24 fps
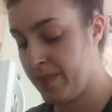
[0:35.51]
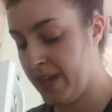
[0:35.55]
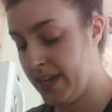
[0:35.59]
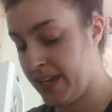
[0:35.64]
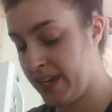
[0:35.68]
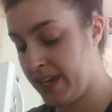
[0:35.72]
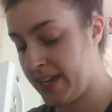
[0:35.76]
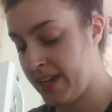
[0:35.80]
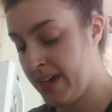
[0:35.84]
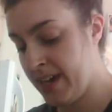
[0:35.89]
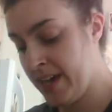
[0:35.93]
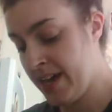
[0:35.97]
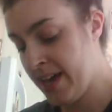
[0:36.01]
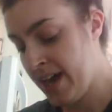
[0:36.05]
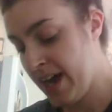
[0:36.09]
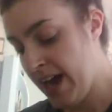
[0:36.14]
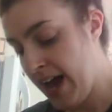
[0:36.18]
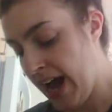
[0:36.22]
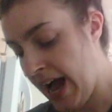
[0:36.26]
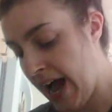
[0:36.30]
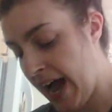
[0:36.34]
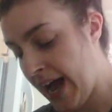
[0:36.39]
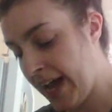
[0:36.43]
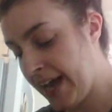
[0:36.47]
Like,
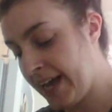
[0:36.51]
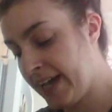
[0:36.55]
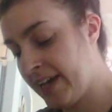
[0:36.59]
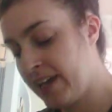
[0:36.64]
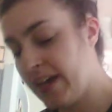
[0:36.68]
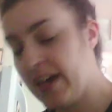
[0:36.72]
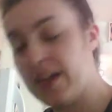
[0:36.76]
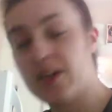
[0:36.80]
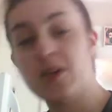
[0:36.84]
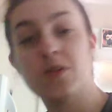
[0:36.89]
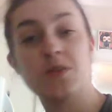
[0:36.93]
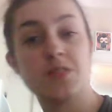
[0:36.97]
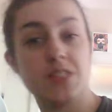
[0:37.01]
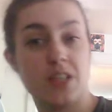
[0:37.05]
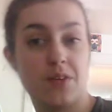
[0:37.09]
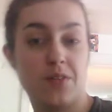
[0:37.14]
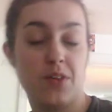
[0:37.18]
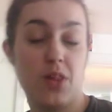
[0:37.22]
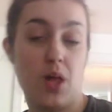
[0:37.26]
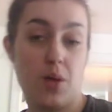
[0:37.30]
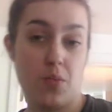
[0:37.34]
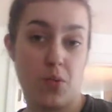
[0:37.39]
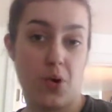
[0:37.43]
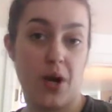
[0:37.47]
I used to have a
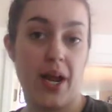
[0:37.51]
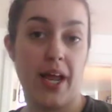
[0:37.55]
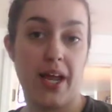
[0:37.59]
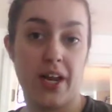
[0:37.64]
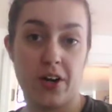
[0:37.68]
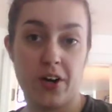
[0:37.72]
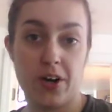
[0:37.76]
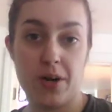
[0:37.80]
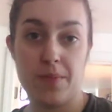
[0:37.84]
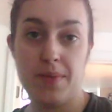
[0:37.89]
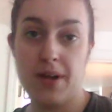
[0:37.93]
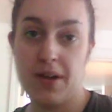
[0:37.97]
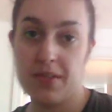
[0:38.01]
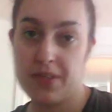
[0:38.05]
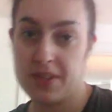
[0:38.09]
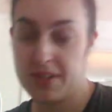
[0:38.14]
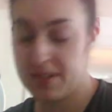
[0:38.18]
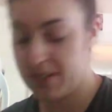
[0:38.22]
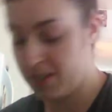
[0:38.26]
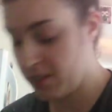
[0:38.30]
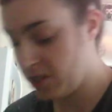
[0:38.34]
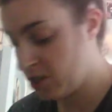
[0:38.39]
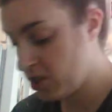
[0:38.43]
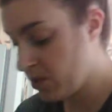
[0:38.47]
lot more anger about
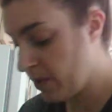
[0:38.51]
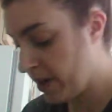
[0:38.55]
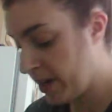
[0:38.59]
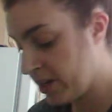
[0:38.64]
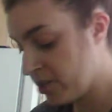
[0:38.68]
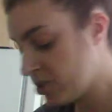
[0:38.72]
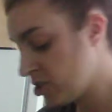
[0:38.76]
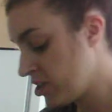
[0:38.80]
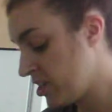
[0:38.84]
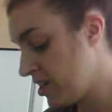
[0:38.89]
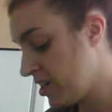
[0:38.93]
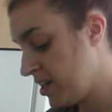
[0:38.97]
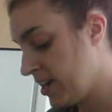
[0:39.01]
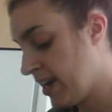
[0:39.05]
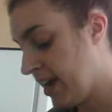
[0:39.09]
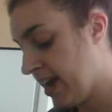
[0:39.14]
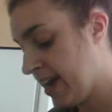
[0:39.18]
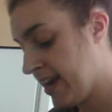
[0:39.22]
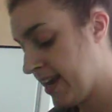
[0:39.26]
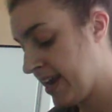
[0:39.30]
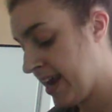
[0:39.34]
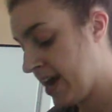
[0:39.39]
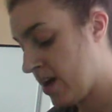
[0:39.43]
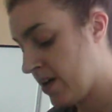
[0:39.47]
this situation,
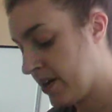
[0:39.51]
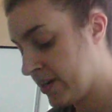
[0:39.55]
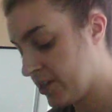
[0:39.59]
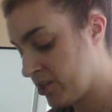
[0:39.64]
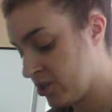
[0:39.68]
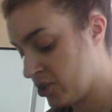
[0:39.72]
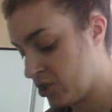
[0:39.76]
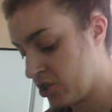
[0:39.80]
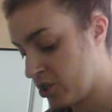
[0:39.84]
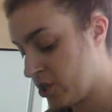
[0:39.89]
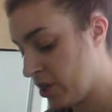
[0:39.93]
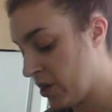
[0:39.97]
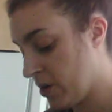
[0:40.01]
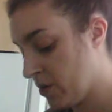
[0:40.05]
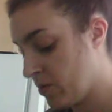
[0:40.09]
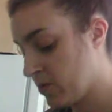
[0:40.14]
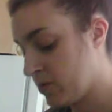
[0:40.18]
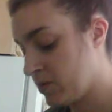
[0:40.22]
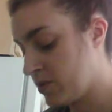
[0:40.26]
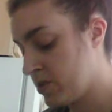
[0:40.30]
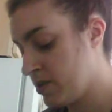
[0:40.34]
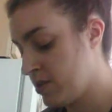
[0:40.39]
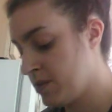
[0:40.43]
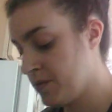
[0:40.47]
and now I just
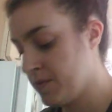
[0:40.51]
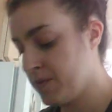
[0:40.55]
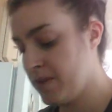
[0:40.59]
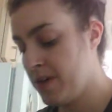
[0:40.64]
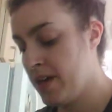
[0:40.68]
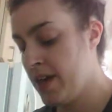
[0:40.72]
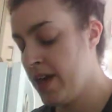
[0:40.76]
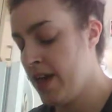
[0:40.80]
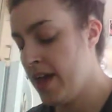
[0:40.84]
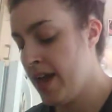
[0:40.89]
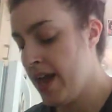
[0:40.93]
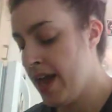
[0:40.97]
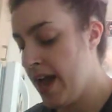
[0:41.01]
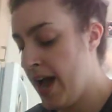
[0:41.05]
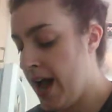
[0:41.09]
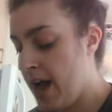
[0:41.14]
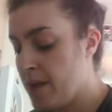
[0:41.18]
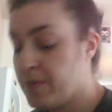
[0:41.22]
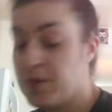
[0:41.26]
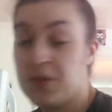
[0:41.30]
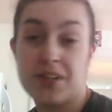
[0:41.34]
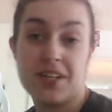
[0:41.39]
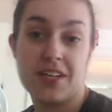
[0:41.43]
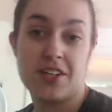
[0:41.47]
don't.
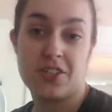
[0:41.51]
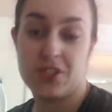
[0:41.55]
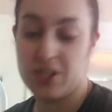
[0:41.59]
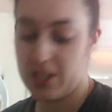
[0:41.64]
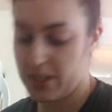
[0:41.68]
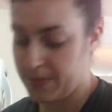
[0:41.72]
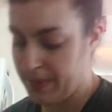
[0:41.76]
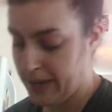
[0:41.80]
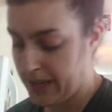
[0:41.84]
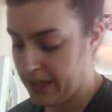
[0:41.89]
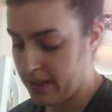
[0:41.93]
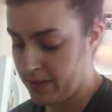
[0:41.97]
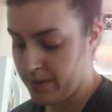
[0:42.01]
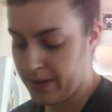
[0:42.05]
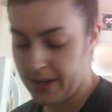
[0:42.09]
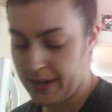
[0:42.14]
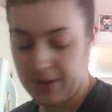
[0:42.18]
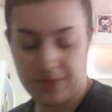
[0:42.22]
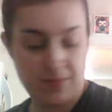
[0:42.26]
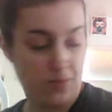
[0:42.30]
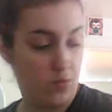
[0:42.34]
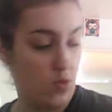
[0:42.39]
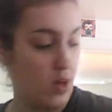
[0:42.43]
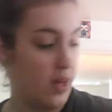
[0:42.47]
I'm doing dishes, by the way,
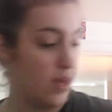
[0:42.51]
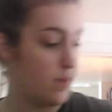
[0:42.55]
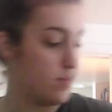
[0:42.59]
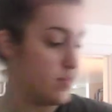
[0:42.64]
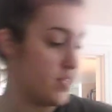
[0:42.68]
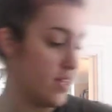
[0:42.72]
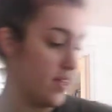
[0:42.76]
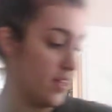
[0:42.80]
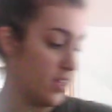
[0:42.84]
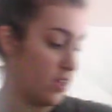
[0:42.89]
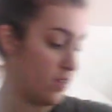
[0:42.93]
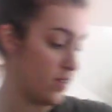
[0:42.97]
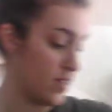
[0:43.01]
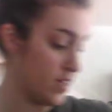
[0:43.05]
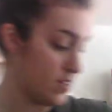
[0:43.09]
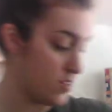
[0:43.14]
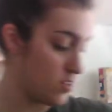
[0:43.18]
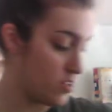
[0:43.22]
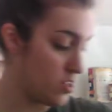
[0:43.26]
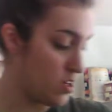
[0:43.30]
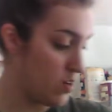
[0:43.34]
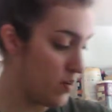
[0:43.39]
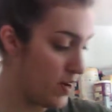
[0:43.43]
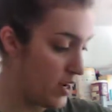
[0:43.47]
while I'm telling you this.
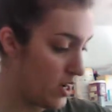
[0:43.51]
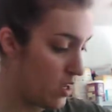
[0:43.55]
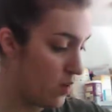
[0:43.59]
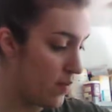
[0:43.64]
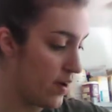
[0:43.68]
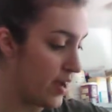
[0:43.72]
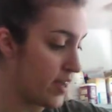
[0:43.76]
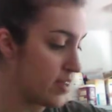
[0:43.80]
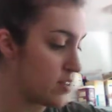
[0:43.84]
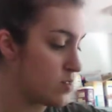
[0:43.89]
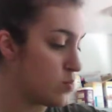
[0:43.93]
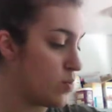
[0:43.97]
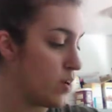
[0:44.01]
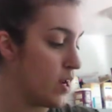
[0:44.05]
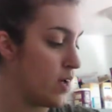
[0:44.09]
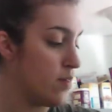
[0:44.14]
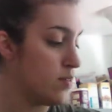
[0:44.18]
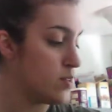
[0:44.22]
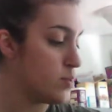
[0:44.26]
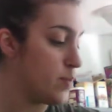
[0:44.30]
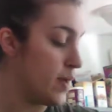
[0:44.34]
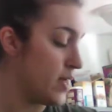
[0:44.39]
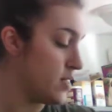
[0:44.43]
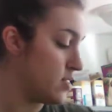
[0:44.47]
So anyways, what I
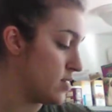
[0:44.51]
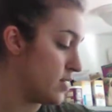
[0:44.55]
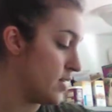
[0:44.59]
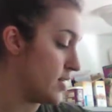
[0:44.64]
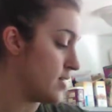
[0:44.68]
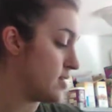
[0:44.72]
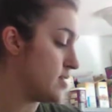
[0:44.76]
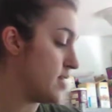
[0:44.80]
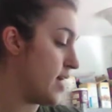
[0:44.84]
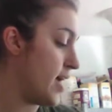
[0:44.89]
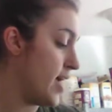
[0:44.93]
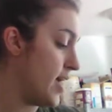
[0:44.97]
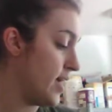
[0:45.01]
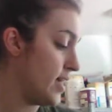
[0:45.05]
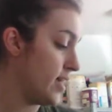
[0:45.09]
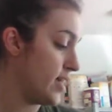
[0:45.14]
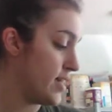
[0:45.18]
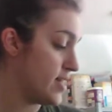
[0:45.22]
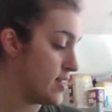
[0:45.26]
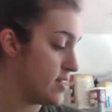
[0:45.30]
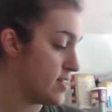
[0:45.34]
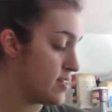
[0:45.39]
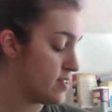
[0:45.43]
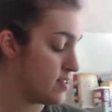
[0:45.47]
was basically saying
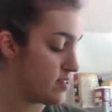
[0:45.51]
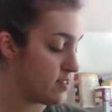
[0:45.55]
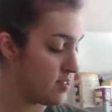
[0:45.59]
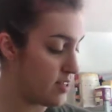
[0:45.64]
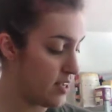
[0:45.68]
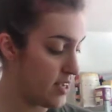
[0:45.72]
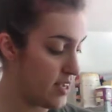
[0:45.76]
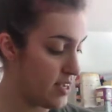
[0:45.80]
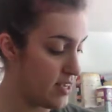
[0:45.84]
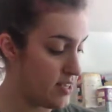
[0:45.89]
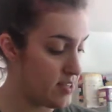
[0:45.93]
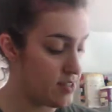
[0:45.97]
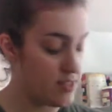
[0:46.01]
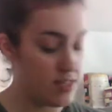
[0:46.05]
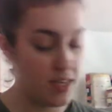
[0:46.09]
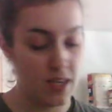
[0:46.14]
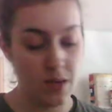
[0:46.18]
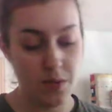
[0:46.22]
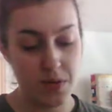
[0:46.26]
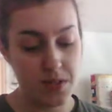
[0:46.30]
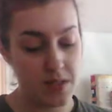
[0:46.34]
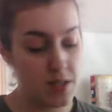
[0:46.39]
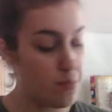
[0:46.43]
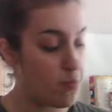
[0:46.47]
is
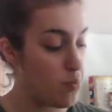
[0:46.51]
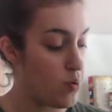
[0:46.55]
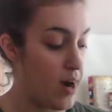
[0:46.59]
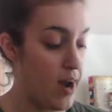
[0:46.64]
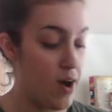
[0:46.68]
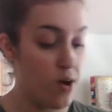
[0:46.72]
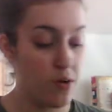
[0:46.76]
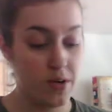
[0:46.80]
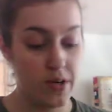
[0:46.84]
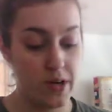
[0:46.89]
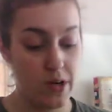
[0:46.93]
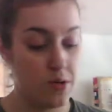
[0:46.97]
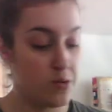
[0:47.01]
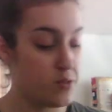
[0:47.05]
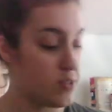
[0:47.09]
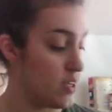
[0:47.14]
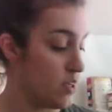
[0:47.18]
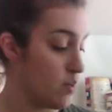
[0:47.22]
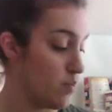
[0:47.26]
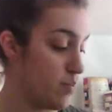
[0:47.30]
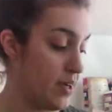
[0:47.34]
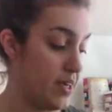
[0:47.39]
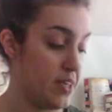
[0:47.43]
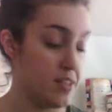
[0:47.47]
he was a
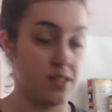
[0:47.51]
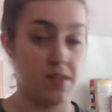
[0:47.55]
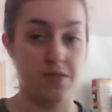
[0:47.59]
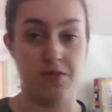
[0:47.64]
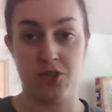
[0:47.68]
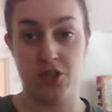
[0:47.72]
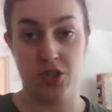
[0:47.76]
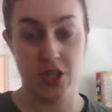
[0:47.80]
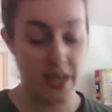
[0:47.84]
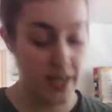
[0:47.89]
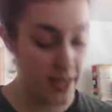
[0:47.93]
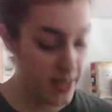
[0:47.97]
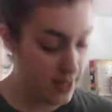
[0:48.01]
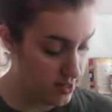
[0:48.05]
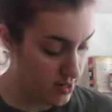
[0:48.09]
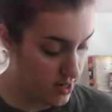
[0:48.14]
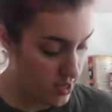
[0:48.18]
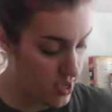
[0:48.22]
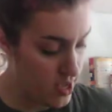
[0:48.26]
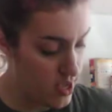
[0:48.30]
brown-nosing piece of shit.